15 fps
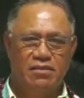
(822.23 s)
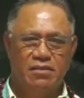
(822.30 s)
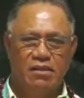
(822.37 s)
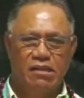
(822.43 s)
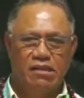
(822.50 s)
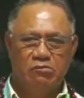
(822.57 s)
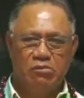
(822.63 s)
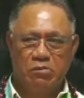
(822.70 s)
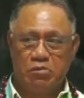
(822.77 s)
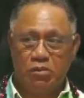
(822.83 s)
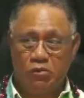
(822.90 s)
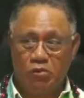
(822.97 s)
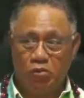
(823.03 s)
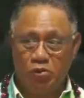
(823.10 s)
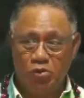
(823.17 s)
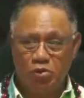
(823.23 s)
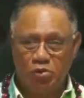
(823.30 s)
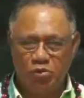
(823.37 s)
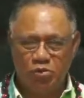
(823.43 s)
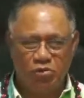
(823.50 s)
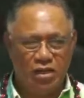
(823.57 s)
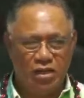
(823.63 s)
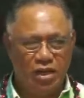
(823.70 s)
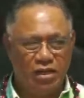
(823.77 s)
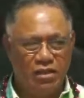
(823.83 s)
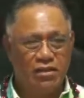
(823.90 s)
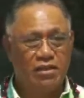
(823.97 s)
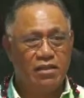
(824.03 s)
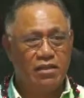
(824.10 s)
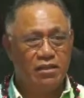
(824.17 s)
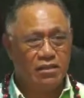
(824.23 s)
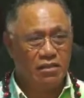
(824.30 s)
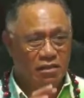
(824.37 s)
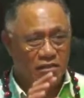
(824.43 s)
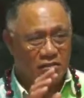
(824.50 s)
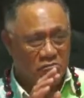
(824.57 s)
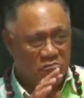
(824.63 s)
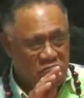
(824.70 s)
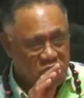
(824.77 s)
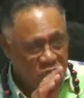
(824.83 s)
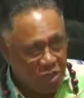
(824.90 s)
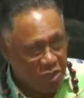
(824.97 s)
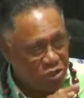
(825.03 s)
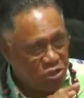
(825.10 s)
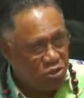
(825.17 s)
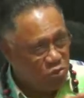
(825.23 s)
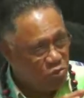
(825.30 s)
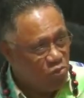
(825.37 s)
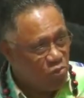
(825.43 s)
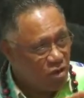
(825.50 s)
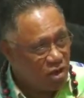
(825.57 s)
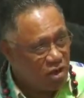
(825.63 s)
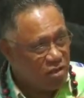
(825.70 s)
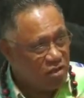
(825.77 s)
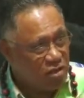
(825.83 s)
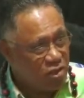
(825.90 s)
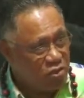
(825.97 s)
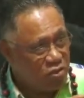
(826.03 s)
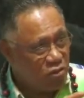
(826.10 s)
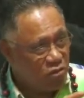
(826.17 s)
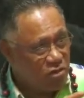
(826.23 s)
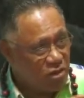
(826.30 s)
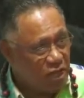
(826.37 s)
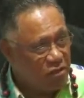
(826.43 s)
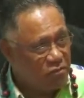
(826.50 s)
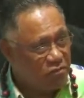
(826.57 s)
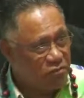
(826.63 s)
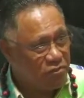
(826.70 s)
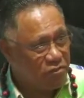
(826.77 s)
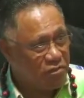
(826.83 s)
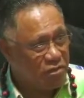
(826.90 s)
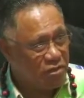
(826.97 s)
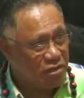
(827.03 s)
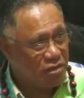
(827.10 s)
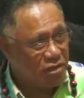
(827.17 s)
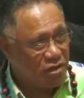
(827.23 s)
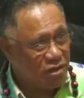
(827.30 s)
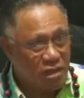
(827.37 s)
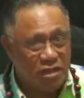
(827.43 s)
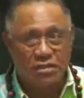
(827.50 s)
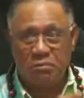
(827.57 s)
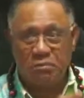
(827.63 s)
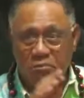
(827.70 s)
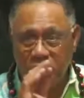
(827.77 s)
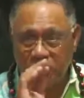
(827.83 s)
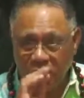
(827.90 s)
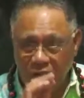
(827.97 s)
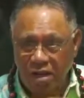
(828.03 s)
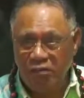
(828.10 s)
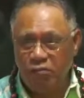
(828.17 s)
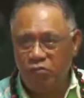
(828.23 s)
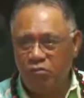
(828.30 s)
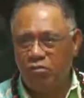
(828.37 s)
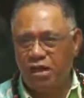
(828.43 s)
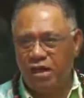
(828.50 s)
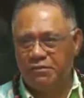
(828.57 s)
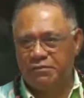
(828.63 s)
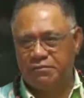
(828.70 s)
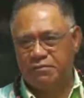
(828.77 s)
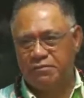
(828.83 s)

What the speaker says: But before you do that, make sure that your life is a prayerful life.